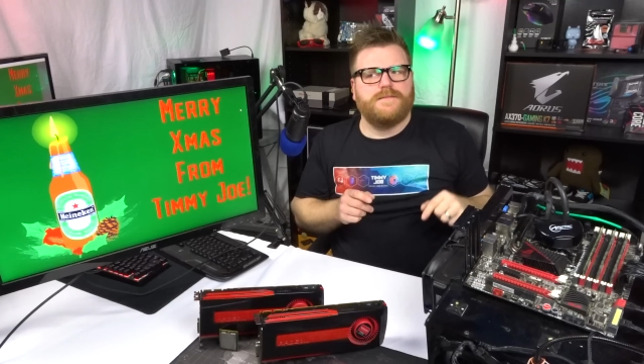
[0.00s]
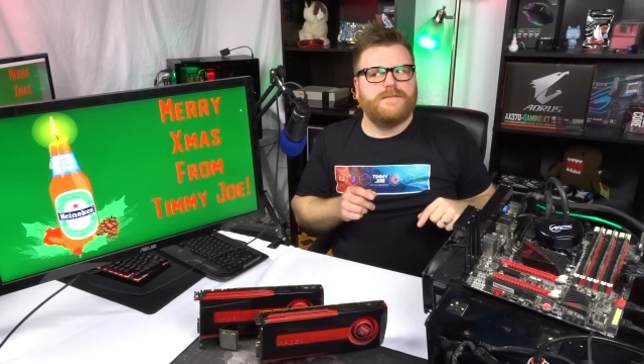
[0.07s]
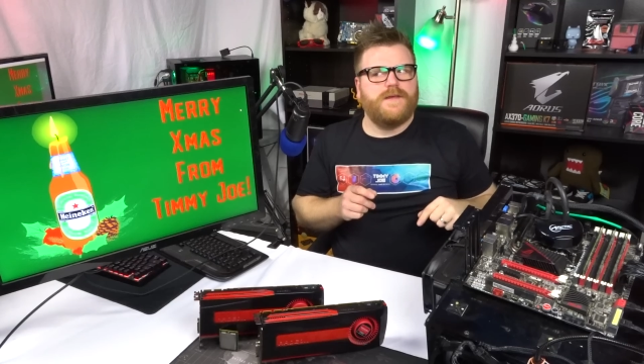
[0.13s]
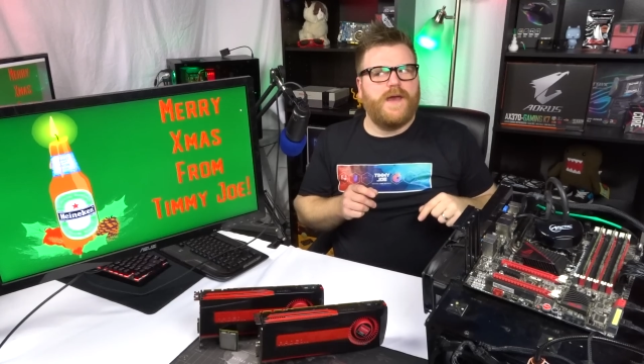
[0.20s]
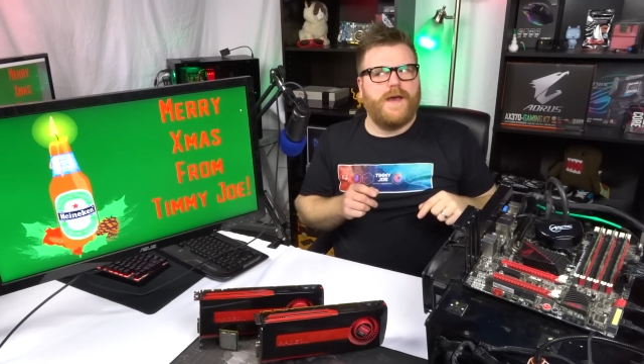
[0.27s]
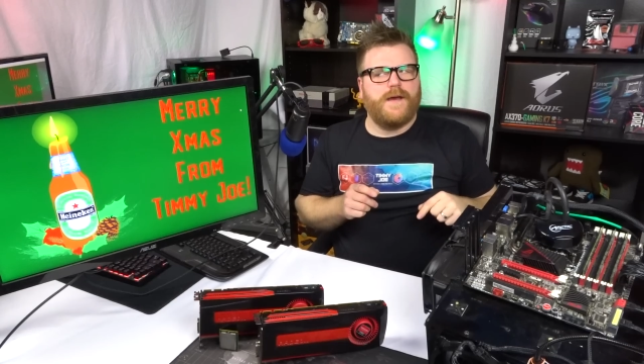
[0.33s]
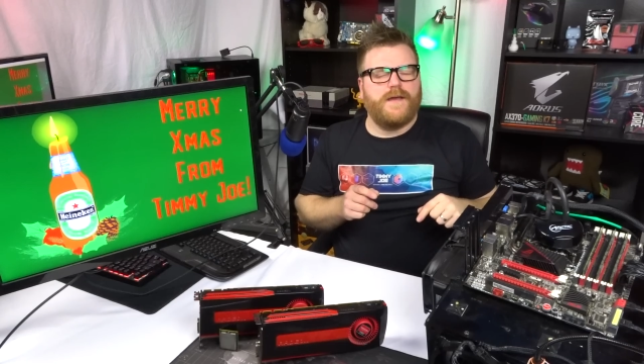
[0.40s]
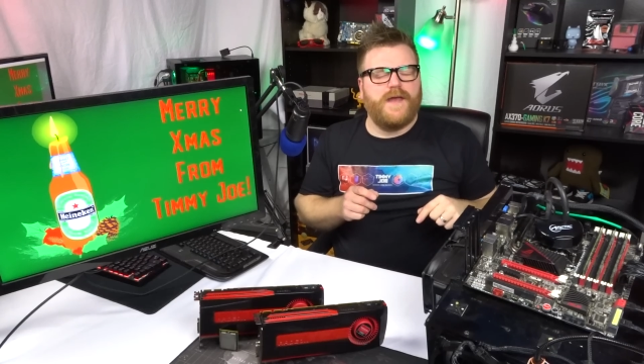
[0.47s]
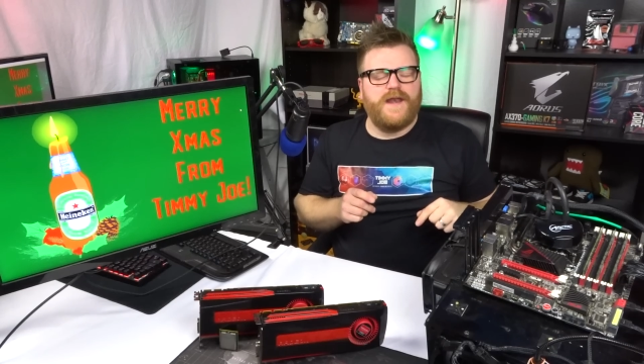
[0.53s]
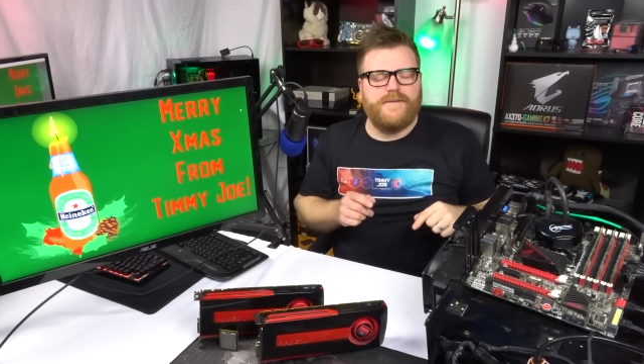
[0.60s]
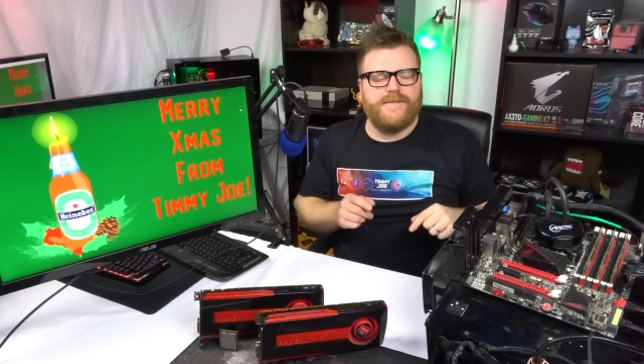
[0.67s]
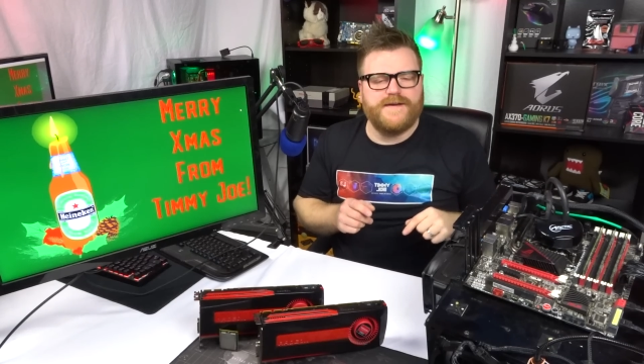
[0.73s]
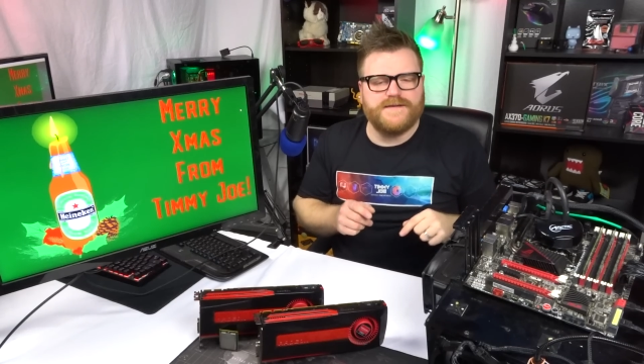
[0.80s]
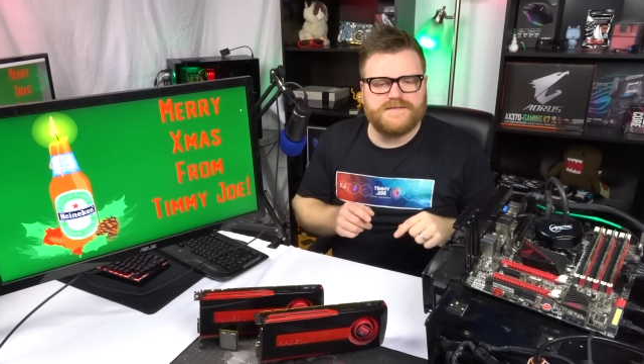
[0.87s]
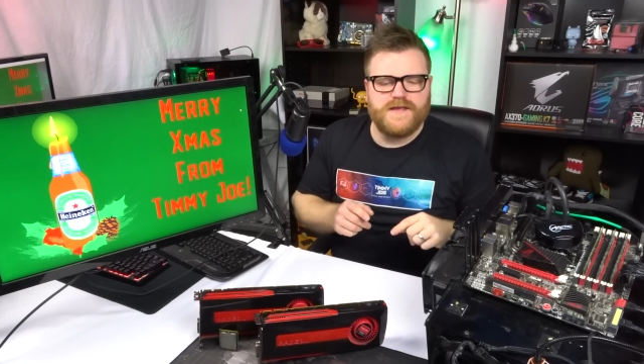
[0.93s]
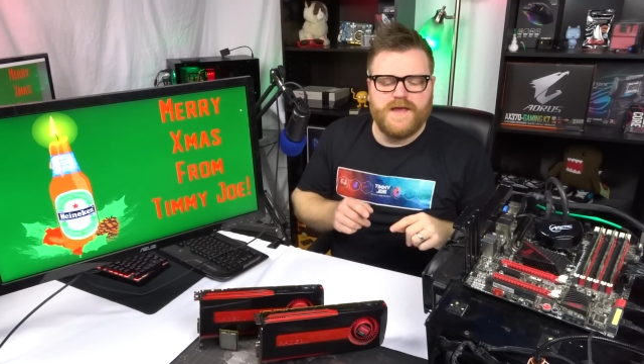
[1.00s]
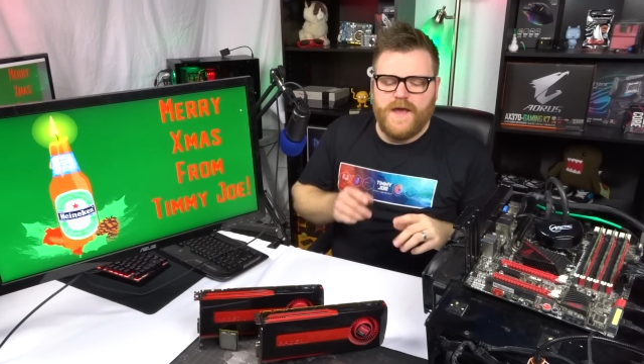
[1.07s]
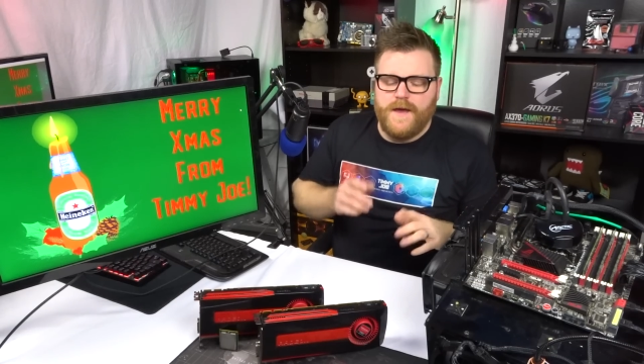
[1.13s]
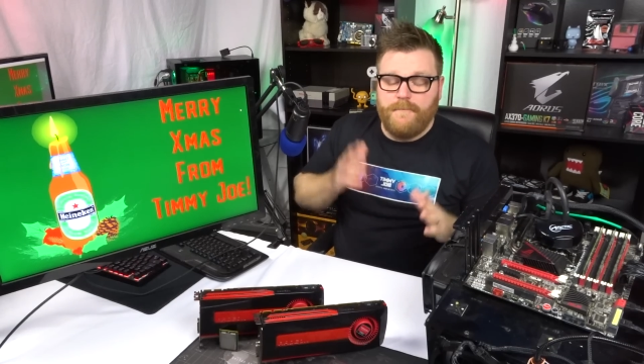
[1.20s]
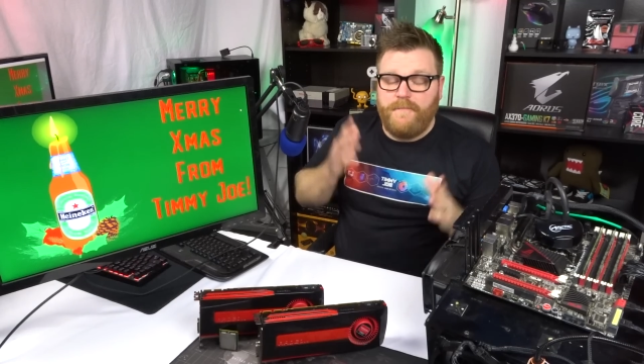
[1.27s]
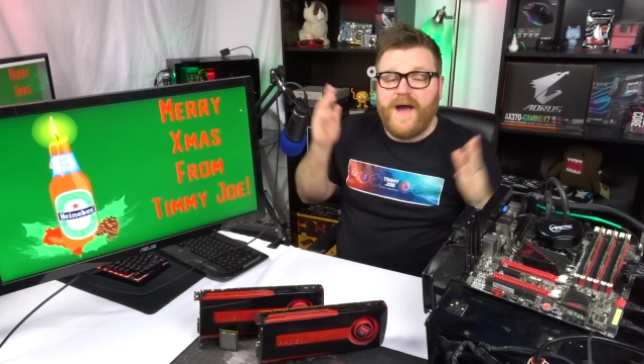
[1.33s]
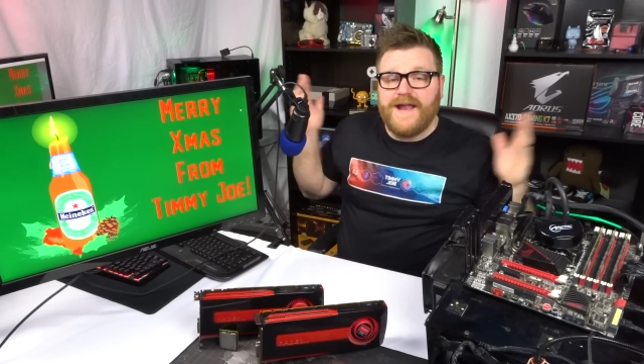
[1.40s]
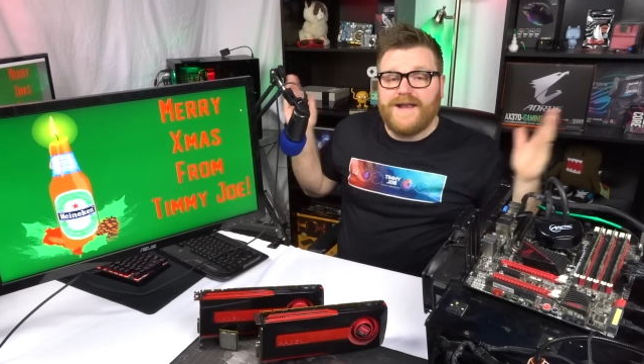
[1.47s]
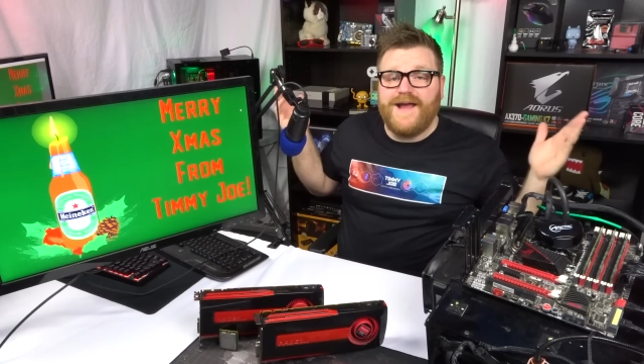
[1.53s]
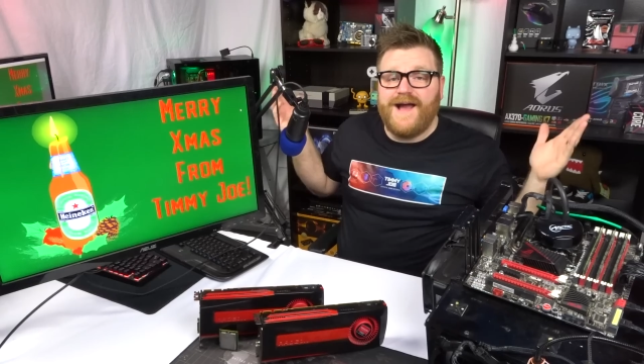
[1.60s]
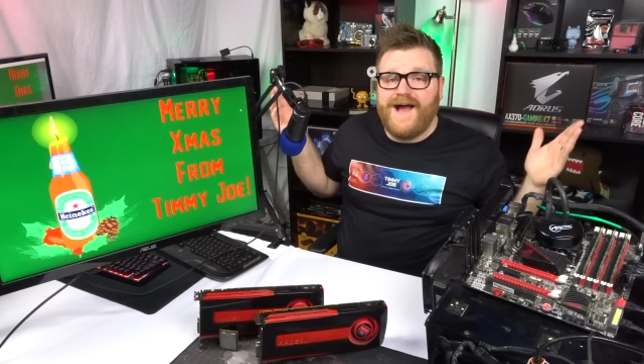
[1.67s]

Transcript: Yeah. Anyways, but uh,